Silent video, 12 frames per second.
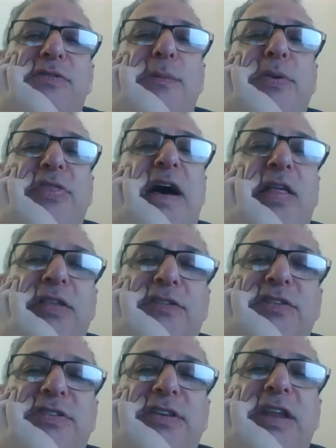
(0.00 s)
a
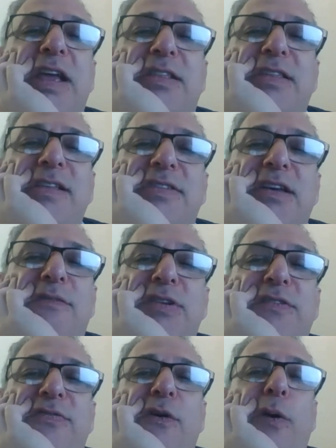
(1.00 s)
pathologist in
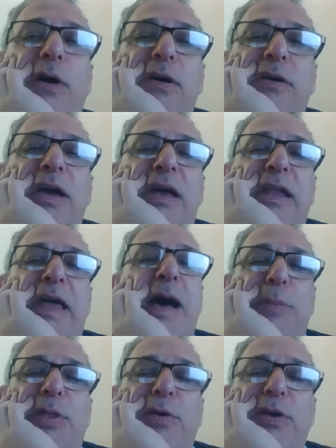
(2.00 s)
1874, and
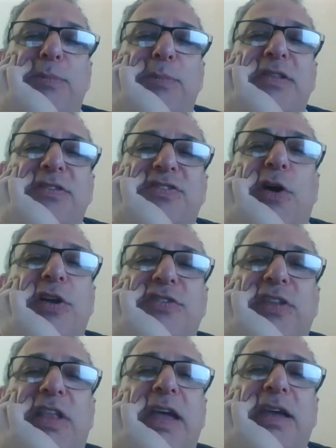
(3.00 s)
amyloid means
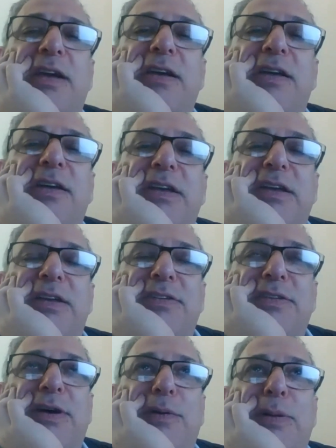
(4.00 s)
starch-like.
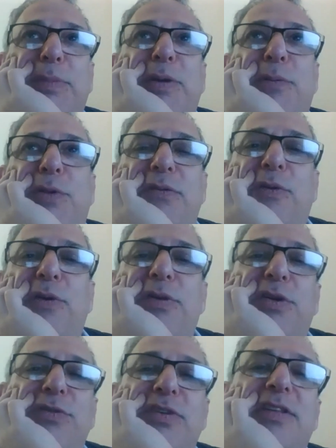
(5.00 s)
So, I mean, we're
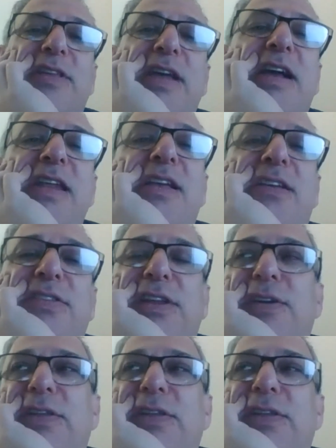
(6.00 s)
using techniques that are